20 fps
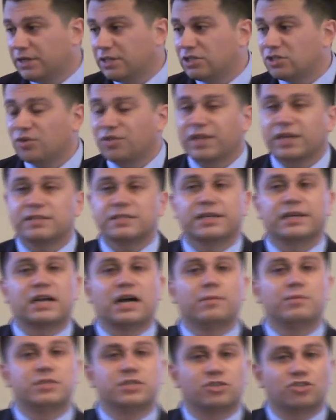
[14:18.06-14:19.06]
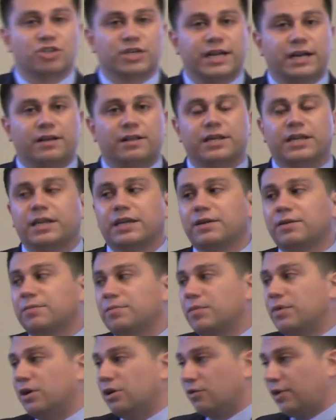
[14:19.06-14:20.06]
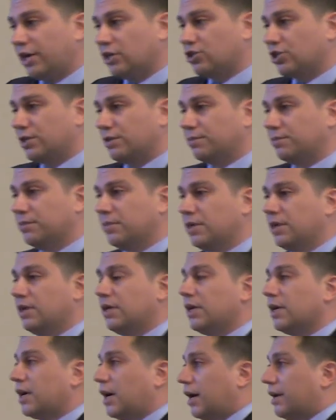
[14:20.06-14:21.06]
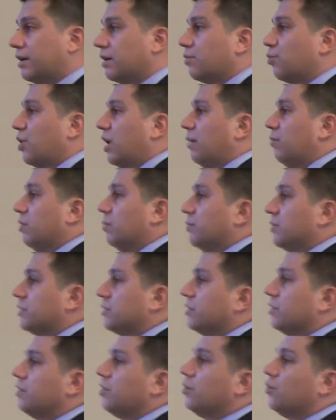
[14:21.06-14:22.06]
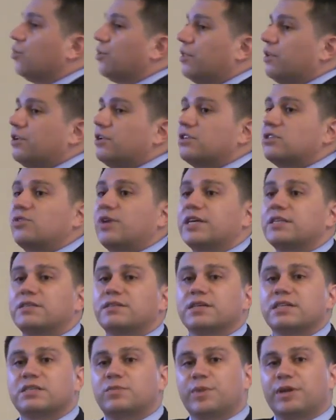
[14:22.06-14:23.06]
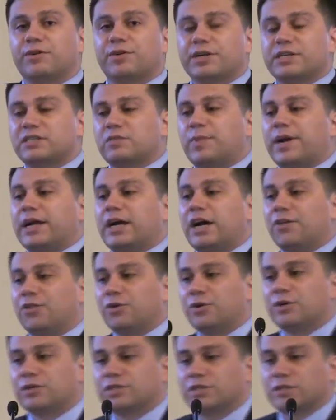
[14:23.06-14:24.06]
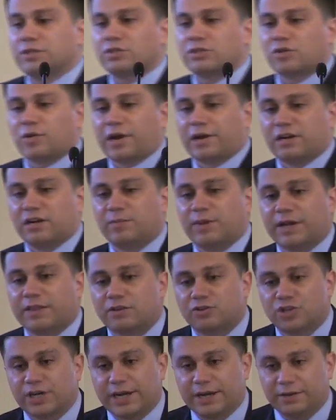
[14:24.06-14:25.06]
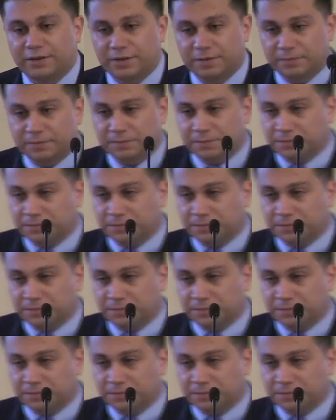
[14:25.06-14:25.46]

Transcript: So things like oppositionality, aggression, conduct problems, where the distress is experienced by others surrounded by the child.